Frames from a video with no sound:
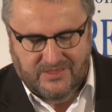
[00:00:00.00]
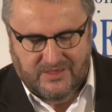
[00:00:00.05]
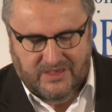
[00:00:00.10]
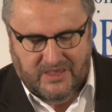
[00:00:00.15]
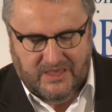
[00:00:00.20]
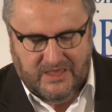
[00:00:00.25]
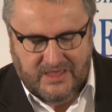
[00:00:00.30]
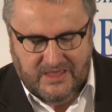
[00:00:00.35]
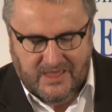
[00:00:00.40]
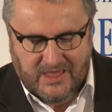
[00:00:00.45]

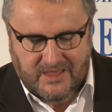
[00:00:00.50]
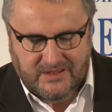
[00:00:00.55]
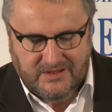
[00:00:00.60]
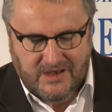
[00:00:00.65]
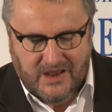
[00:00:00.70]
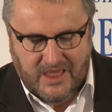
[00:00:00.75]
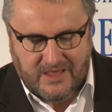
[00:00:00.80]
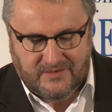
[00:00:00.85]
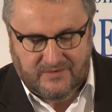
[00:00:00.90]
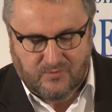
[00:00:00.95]
The
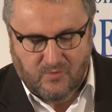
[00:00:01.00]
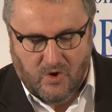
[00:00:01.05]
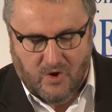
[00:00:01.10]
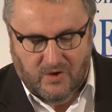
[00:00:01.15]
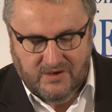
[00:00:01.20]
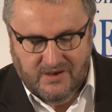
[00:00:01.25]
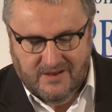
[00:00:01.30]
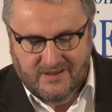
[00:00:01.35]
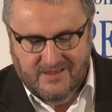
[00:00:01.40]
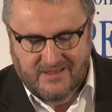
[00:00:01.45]
next
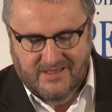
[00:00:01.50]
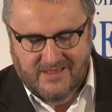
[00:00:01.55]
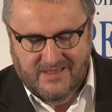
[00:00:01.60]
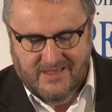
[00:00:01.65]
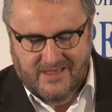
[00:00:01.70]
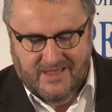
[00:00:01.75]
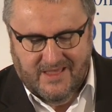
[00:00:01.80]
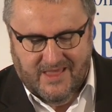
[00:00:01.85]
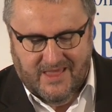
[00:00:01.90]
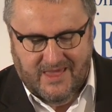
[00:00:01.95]
one
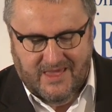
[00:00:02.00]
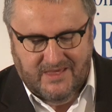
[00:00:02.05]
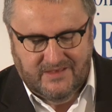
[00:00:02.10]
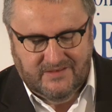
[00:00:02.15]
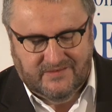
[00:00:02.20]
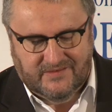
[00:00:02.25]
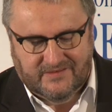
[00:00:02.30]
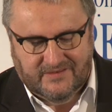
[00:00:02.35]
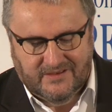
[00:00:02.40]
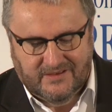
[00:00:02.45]

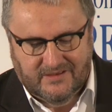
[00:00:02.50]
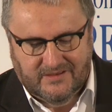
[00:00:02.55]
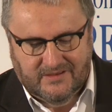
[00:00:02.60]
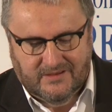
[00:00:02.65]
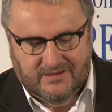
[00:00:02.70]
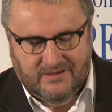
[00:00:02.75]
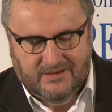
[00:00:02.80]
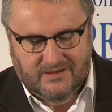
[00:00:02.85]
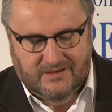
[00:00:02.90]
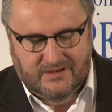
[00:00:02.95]
is,
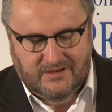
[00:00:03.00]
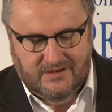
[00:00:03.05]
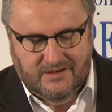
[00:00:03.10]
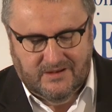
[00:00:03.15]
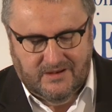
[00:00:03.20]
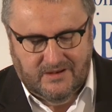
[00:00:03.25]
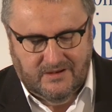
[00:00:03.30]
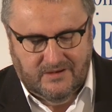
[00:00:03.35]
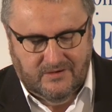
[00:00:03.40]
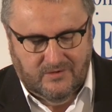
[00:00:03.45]

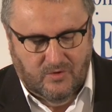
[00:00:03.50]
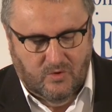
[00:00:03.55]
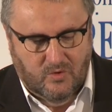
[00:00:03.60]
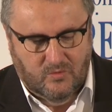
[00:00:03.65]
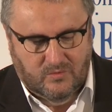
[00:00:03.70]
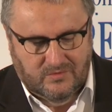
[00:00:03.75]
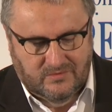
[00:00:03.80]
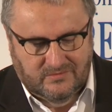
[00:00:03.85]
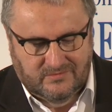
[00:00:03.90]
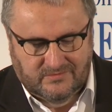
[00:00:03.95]

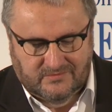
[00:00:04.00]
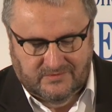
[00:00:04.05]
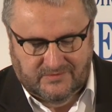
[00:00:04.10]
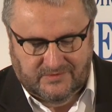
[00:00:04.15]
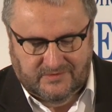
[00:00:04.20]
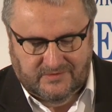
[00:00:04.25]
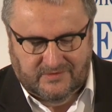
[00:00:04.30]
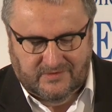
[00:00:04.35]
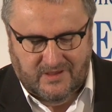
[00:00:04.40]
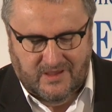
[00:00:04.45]
oh,
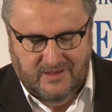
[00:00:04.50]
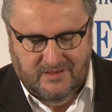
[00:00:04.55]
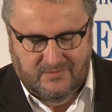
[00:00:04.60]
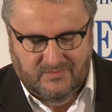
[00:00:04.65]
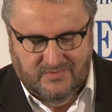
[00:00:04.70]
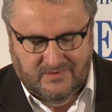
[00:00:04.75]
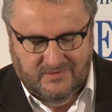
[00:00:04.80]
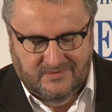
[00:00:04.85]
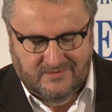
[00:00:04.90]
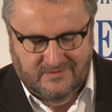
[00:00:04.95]
it's the same.